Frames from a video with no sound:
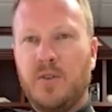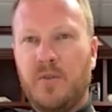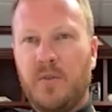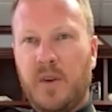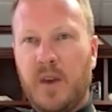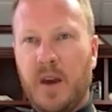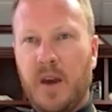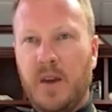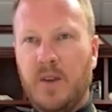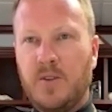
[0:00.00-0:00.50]
the
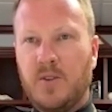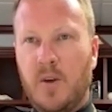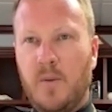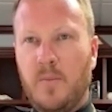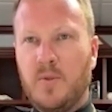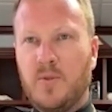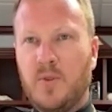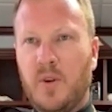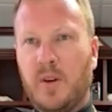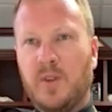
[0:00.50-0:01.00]
case,
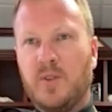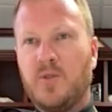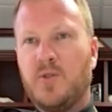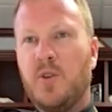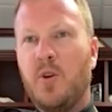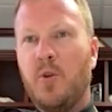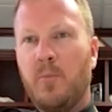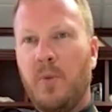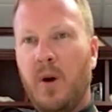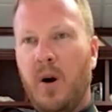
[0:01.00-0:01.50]
almost like a
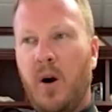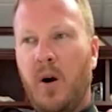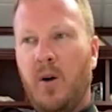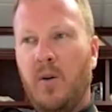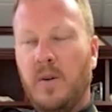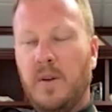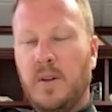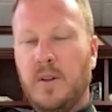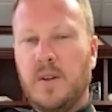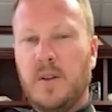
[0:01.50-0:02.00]

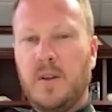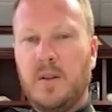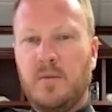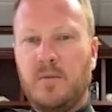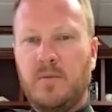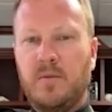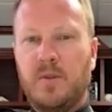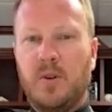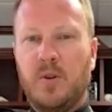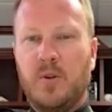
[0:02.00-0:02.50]
snowball, and,
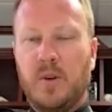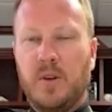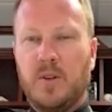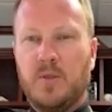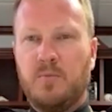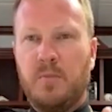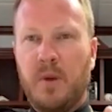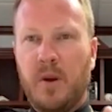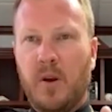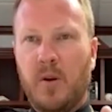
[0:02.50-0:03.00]
and you know, it
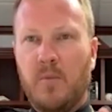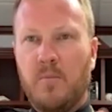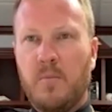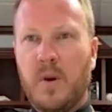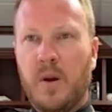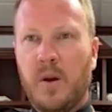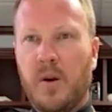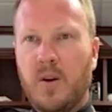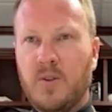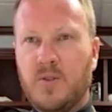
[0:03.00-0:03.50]
gets bigger and
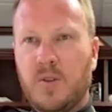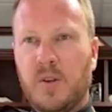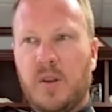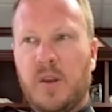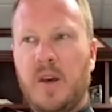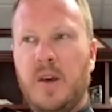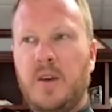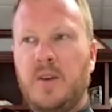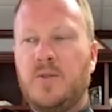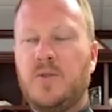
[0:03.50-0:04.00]
bigger as the
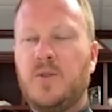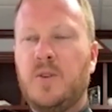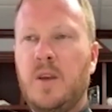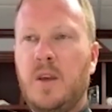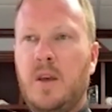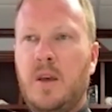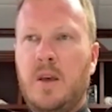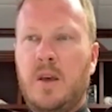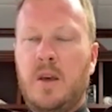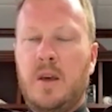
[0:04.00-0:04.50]
case
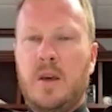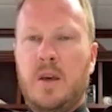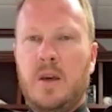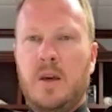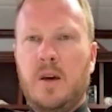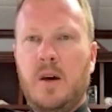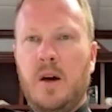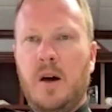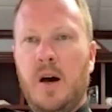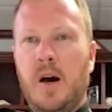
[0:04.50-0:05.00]

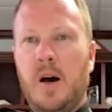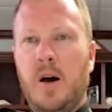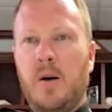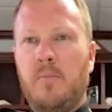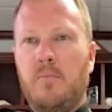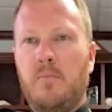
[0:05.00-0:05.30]
uh,